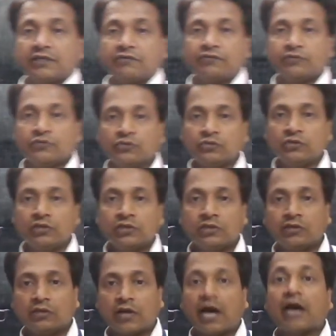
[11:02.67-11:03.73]
food
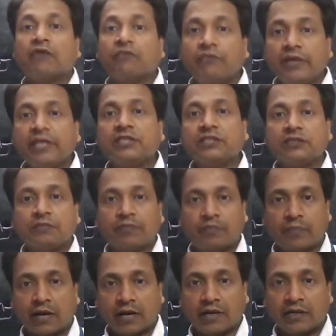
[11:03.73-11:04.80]
or waste
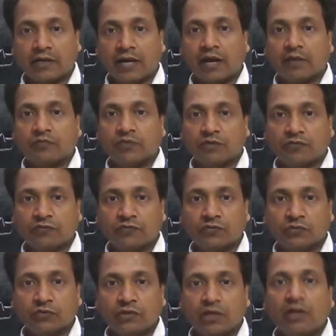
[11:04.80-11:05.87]
part of the
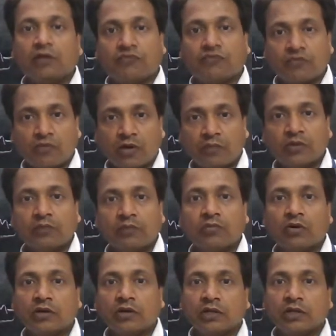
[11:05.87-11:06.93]
food from the
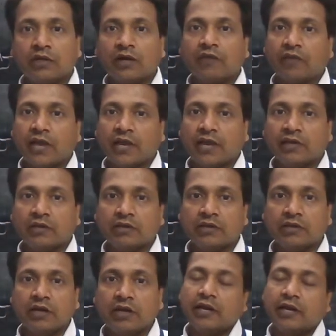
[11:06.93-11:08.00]
body of animal
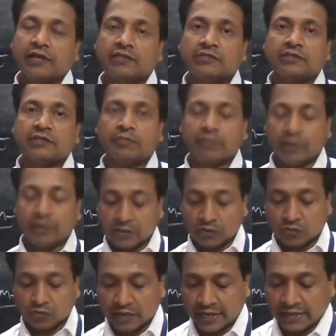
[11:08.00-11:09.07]
is simply
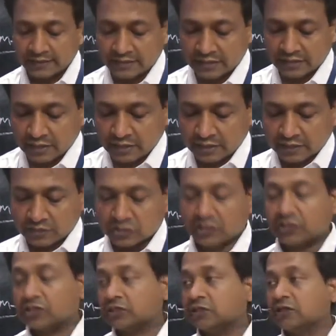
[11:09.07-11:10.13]
known as
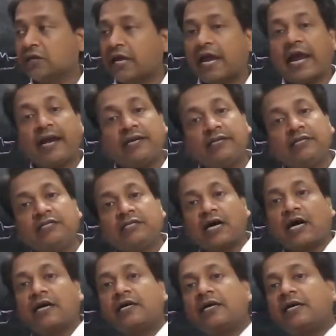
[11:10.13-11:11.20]
digestion. And this
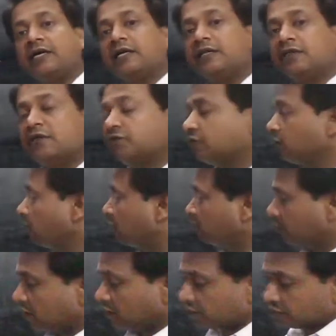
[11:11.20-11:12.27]
occurs in the form
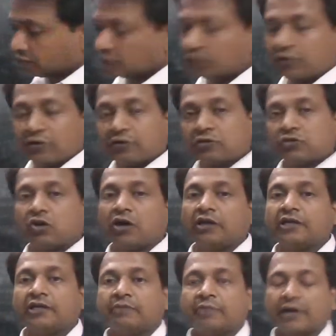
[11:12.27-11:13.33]
of
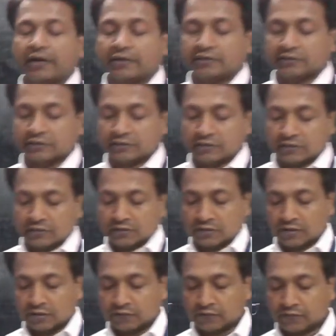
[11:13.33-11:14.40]
solid parts
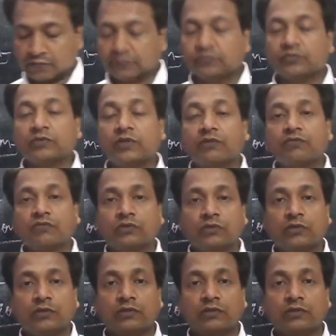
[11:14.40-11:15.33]
of the food.